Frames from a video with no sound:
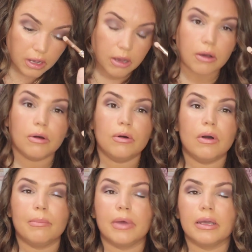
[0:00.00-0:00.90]

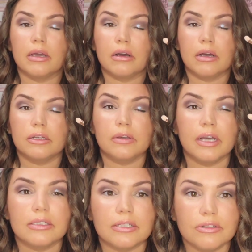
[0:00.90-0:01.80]
Oh my god, you
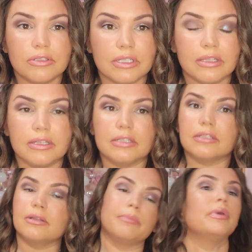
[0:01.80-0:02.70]
guys, can you see
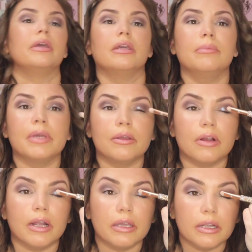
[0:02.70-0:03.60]
this pigment
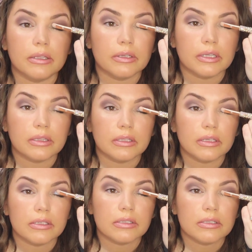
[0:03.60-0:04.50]
right here? Look at
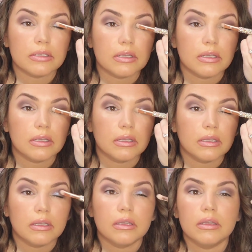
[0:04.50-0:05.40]
this.
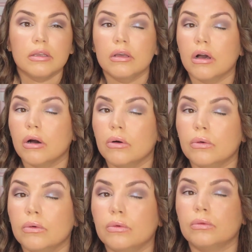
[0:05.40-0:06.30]

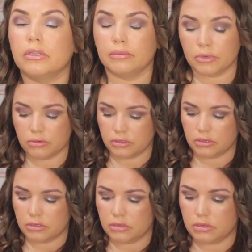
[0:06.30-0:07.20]
Holy
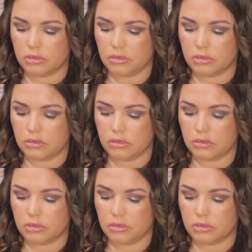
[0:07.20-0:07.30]
moly.